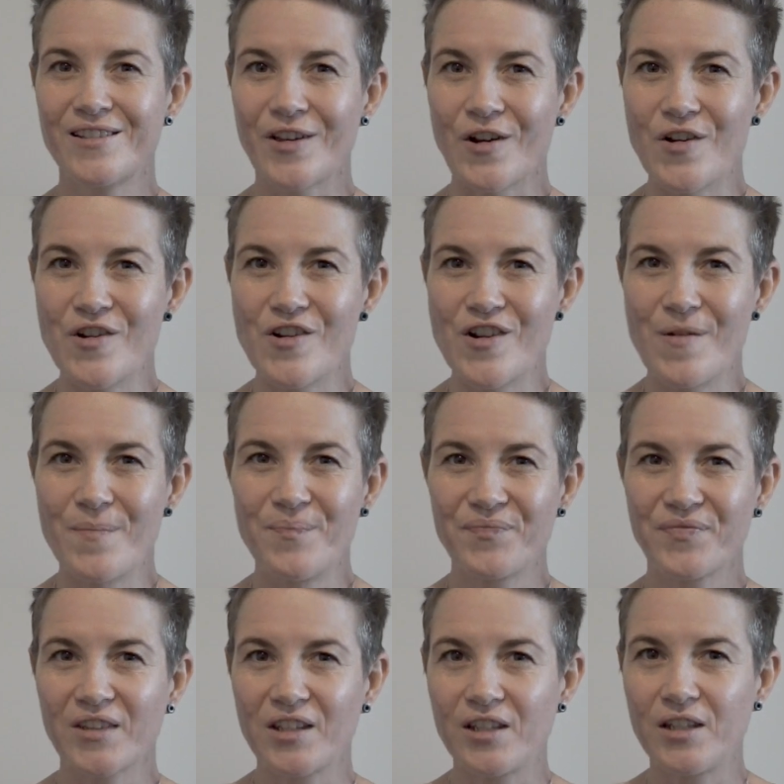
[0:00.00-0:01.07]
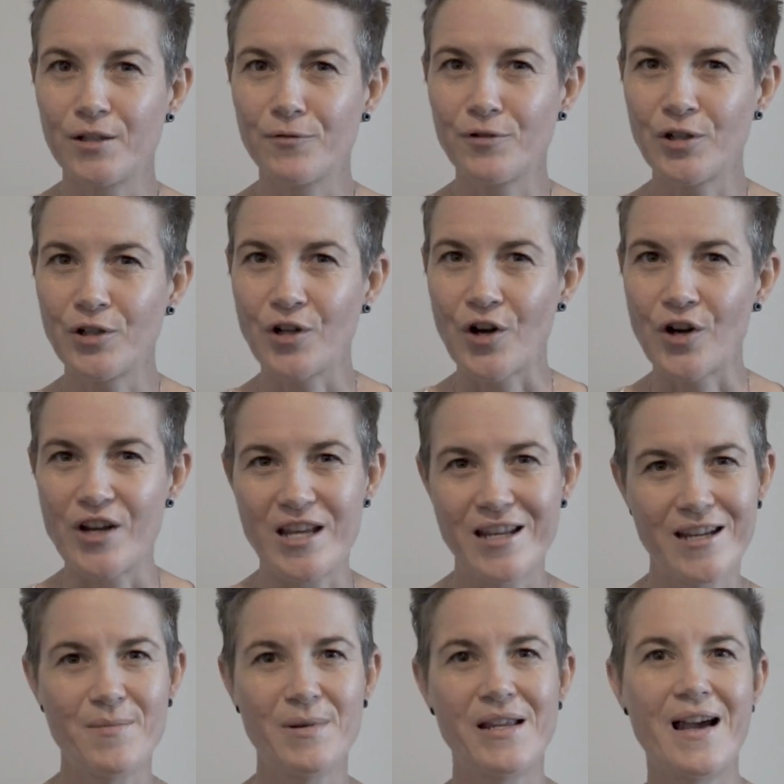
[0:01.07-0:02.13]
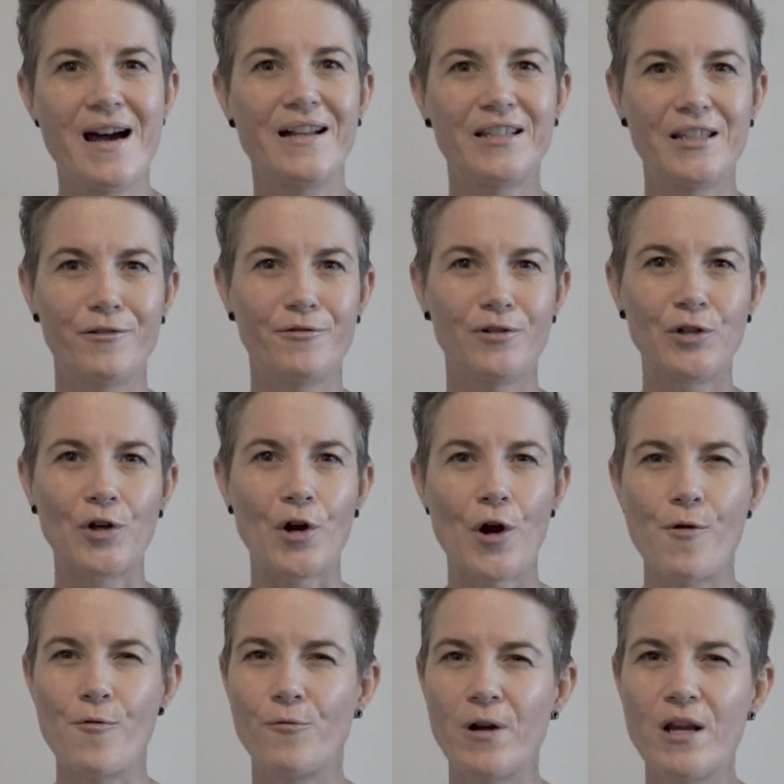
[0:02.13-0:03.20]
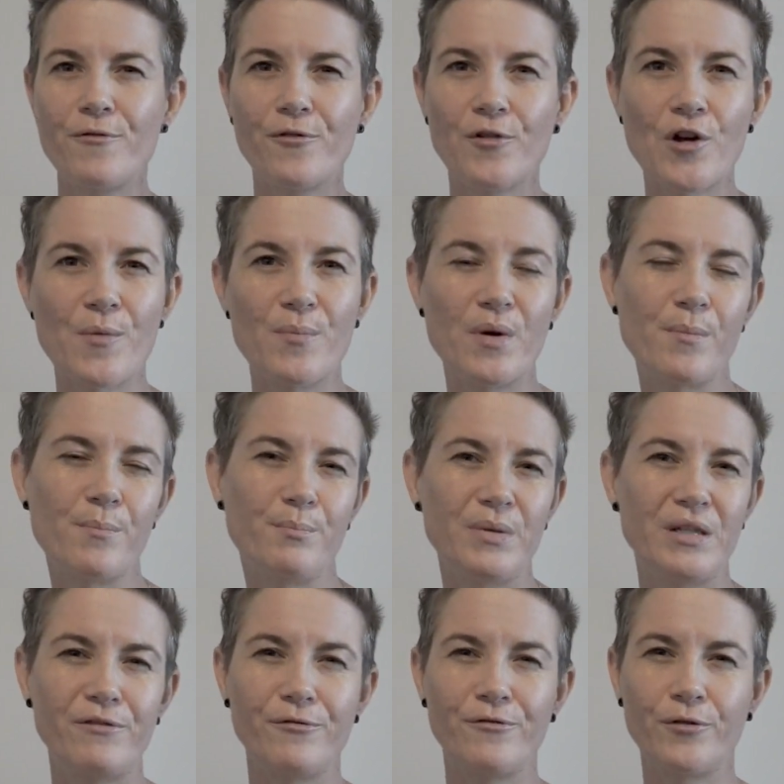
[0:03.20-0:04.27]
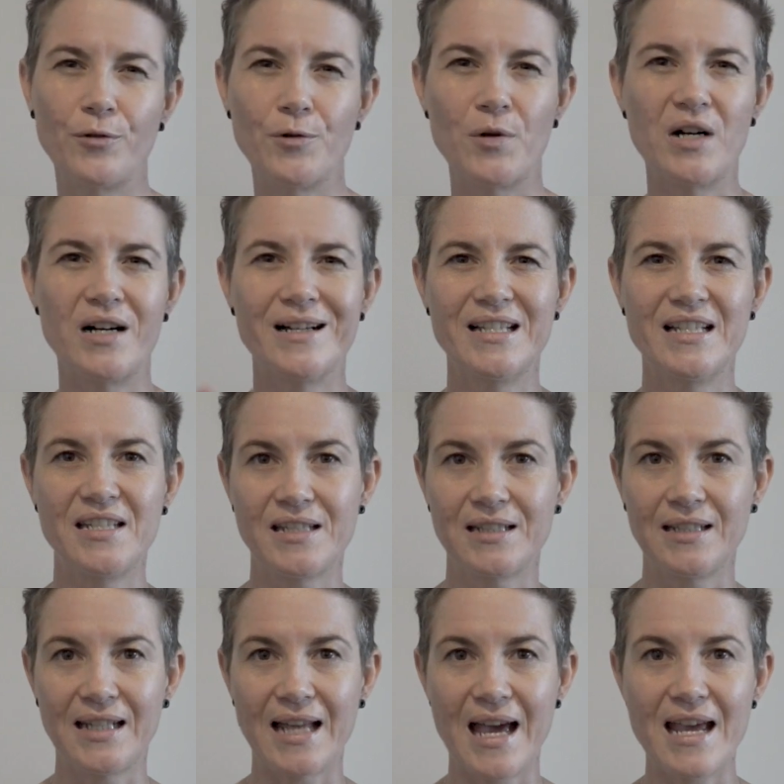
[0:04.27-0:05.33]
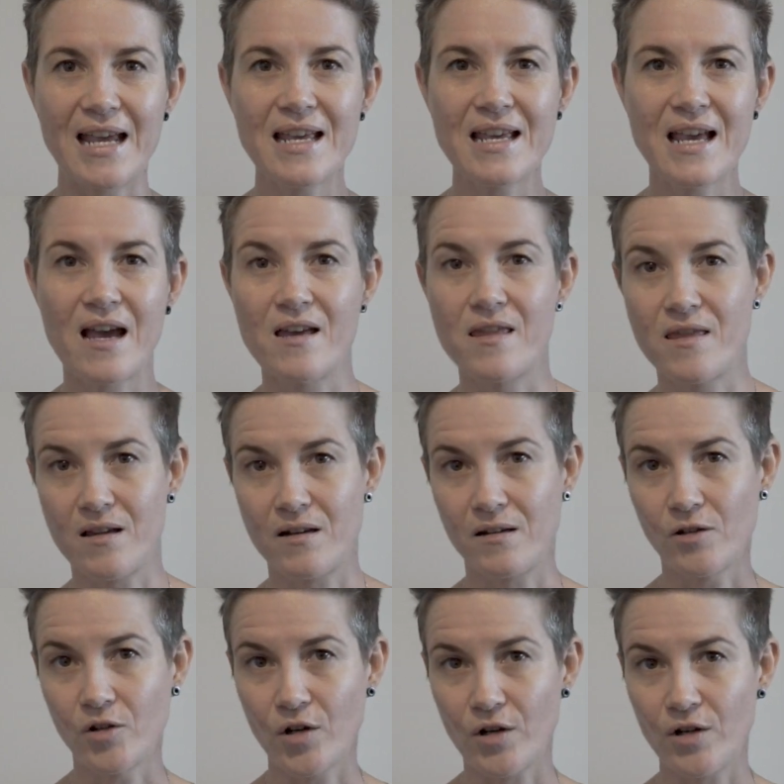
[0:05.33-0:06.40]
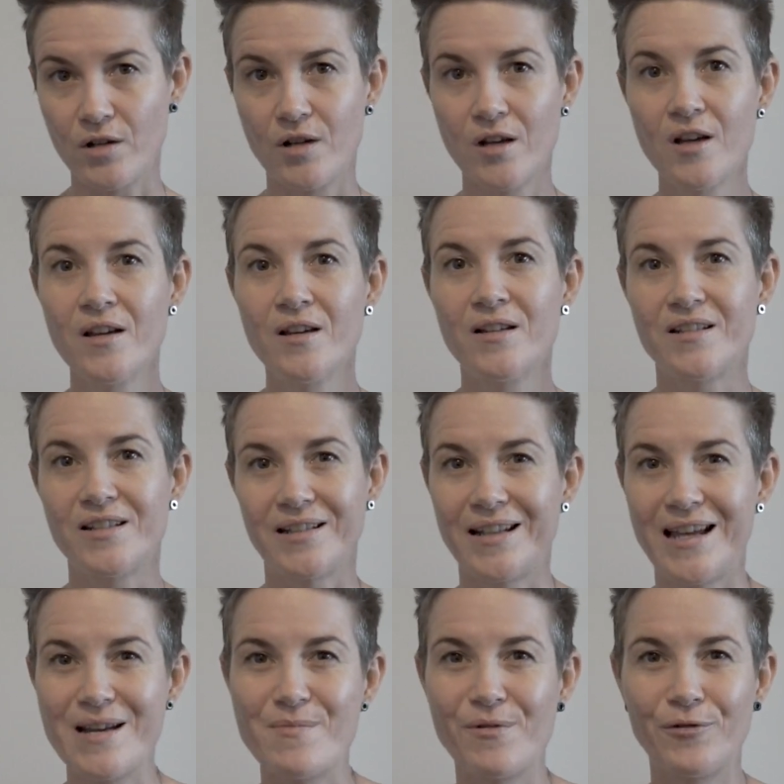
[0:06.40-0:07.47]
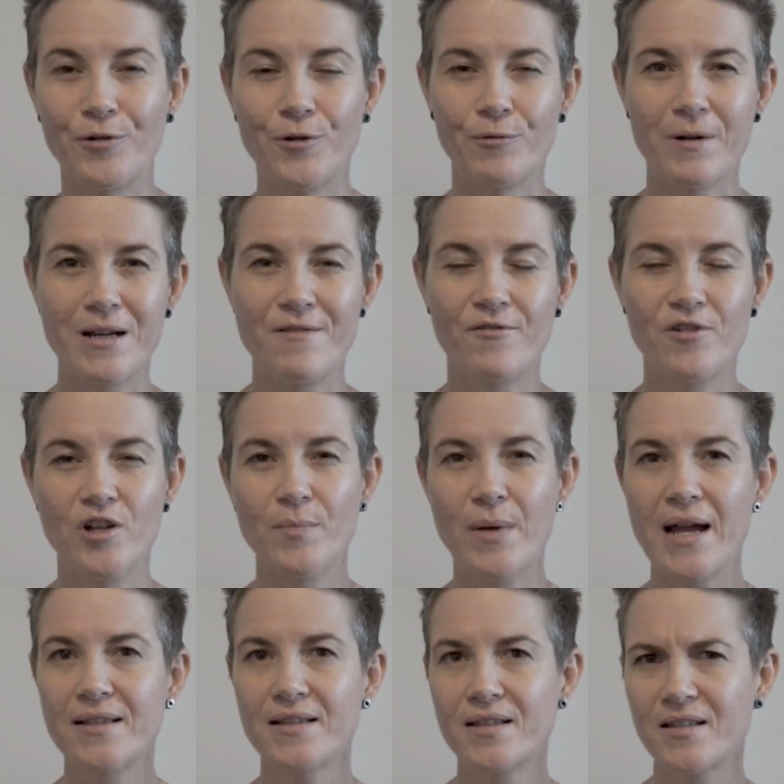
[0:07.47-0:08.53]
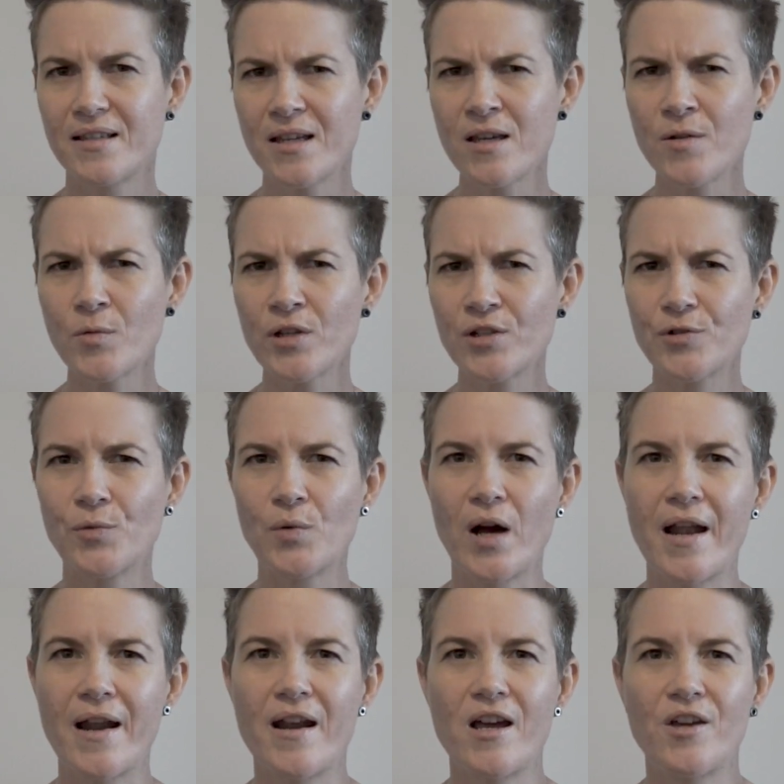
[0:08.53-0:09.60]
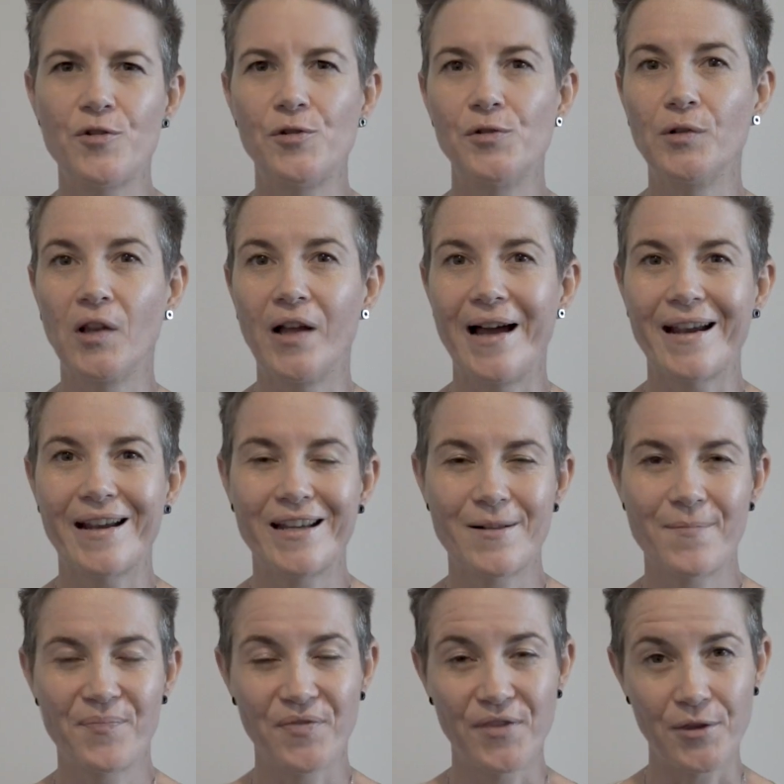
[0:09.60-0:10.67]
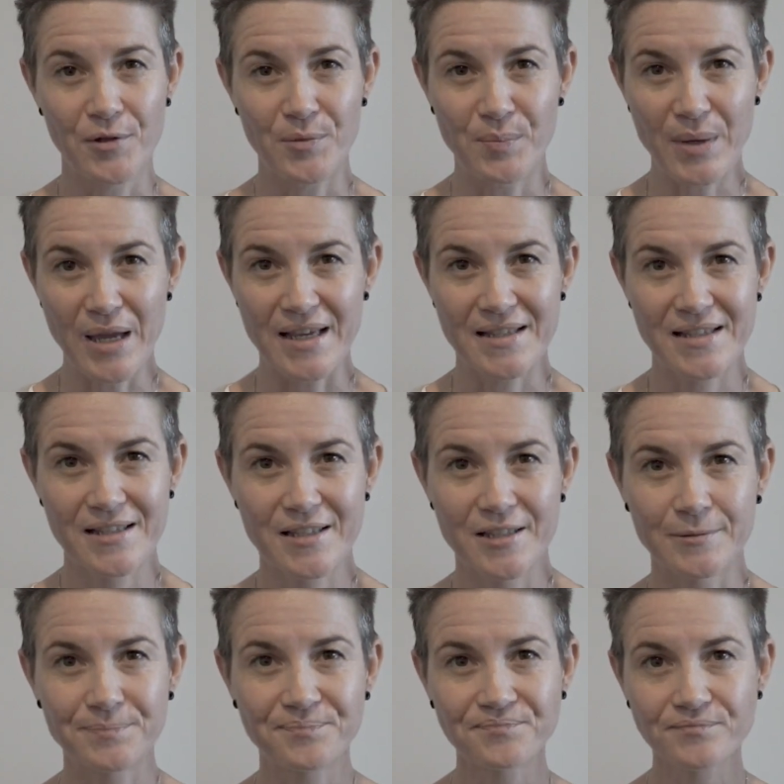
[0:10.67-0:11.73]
So give it a go, hear me out, give it a go. Reverb before delay, and then go delay before reverb, and see which one you like the best.